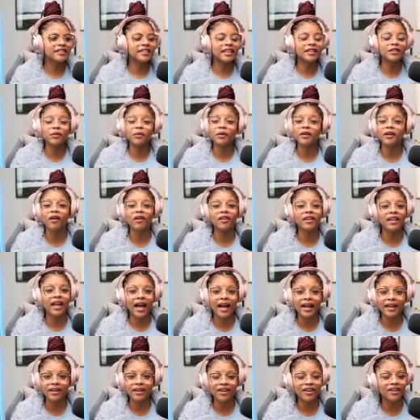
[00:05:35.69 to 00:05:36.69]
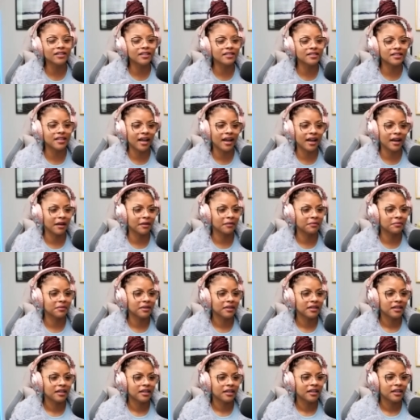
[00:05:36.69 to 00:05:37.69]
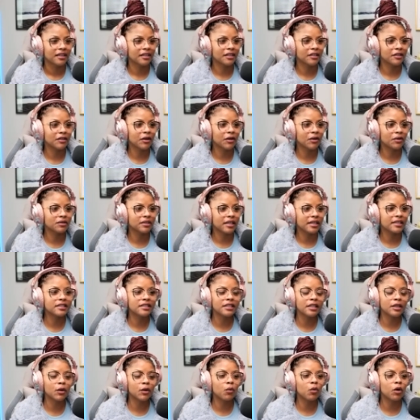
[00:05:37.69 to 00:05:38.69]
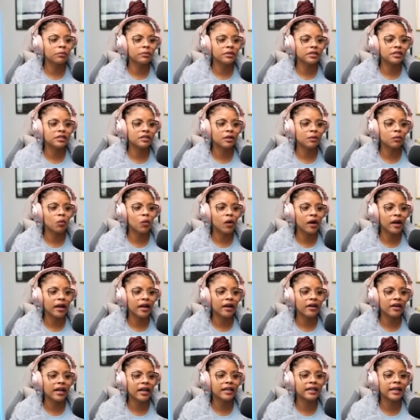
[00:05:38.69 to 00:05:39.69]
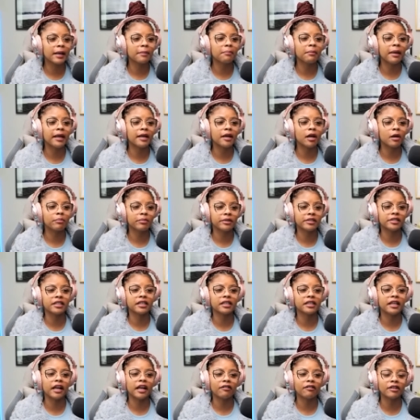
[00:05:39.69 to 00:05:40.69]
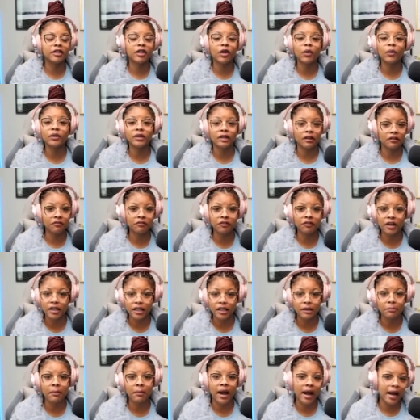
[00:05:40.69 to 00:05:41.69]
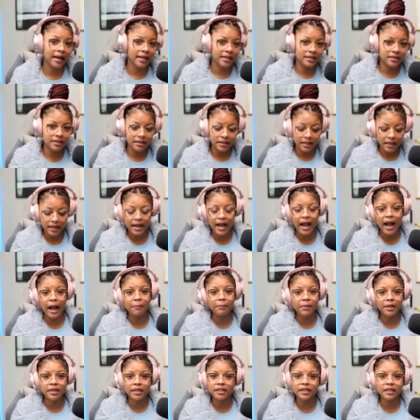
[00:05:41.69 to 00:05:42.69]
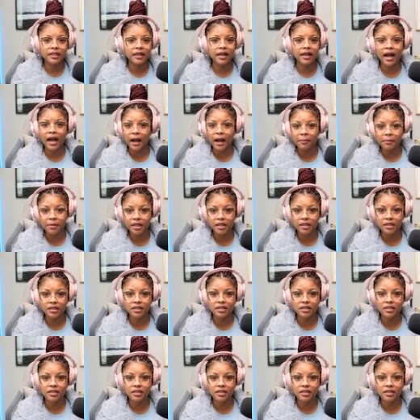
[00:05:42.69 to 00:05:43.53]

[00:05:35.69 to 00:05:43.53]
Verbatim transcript: They do it online all the time. You know, they see a woman somewhere and they make up a scenario in their fucking minds and then comment it in the comments.